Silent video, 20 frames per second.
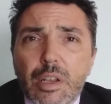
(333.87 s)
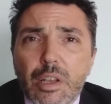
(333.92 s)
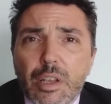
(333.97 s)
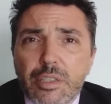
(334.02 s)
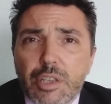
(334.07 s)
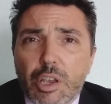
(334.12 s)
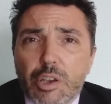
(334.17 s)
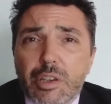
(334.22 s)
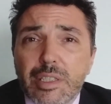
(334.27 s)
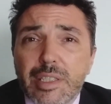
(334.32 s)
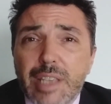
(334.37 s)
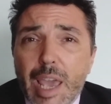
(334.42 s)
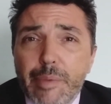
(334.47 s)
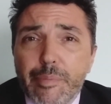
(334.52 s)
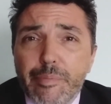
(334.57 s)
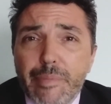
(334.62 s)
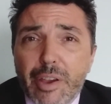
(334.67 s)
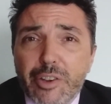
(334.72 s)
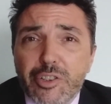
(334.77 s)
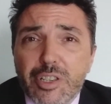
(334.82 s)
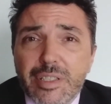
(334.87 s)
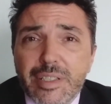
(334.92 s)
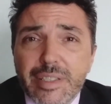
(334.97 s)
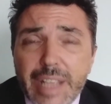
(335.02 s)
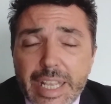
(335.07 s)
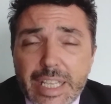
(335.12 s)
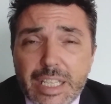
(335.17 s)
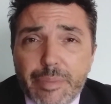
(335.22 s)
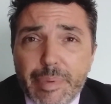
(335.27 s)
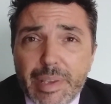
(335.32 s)
So containment measures
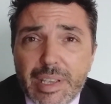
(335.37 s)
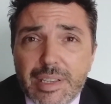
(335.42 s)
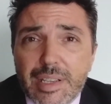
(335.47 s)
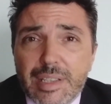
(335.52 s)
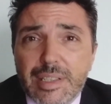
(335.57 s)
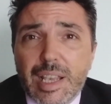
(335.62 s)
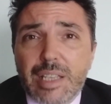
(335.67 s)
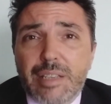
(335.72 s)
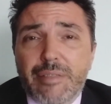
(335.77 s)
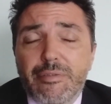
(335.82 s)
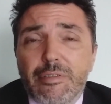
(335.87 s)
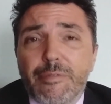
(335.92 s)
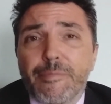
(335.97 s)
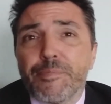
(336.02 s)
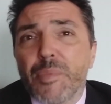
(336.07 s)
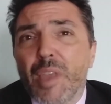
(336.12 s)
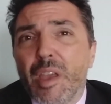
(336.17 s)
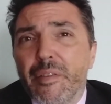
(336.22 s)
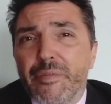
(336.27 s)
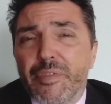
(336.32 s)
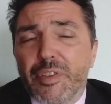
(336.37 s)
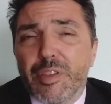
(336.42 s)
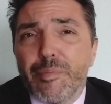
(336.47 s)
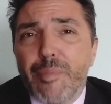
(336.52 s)
need to be successful for the